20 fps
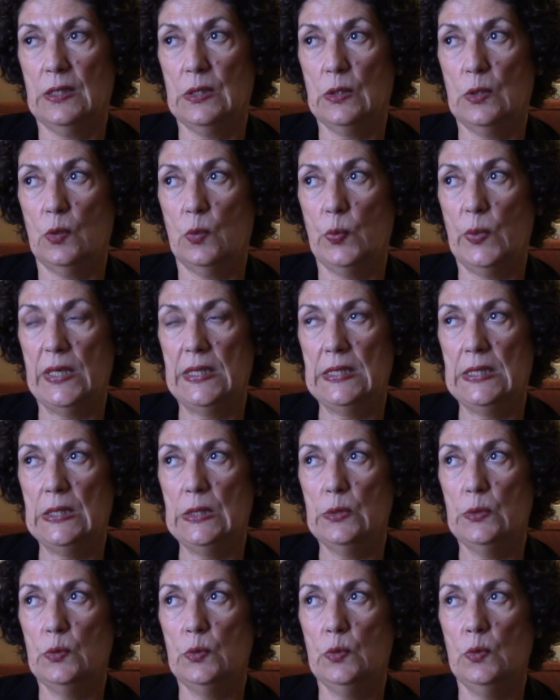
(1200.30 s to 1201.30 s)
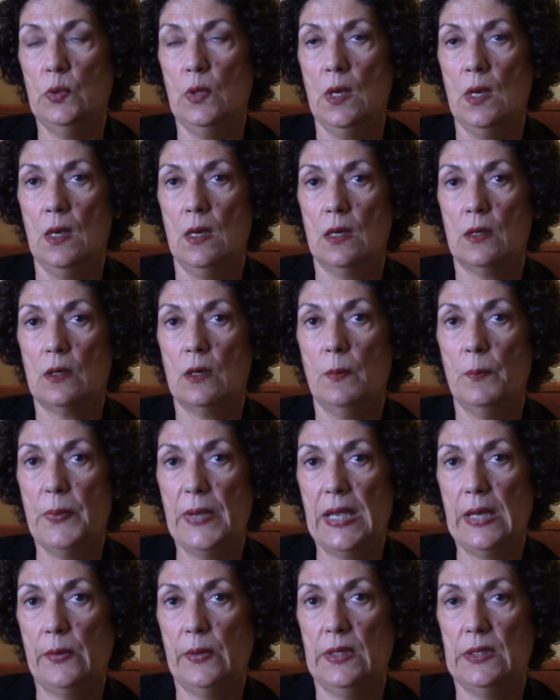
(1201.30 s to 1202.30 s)
you know, when you
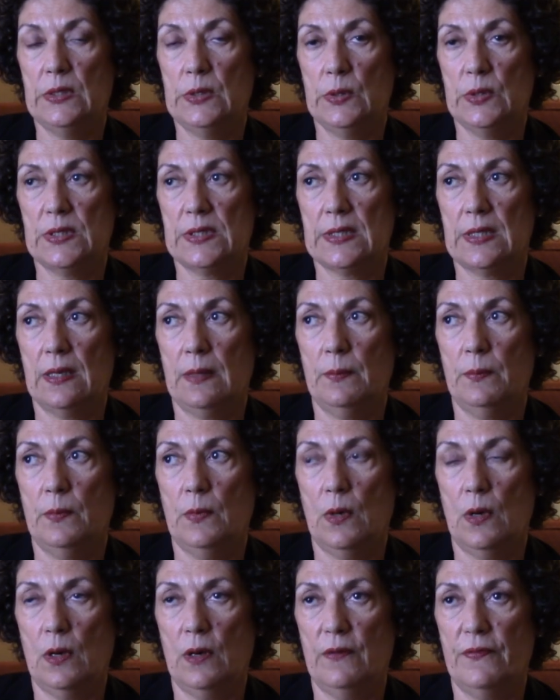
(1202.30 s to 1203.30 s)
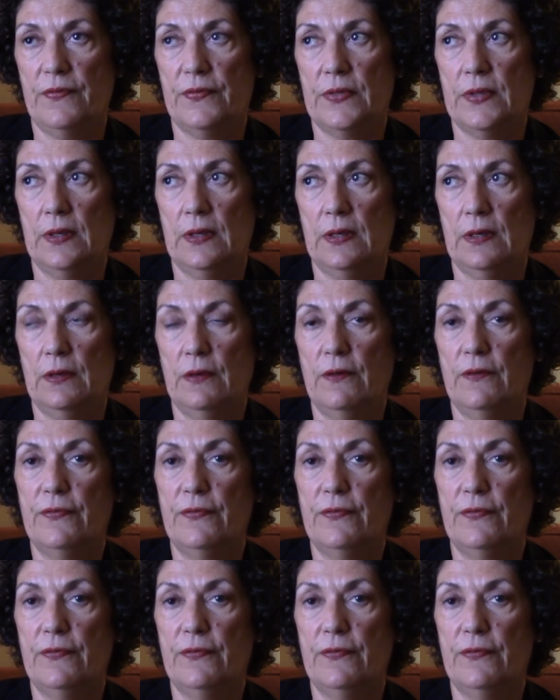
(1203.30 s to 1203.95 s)
compare it to some of the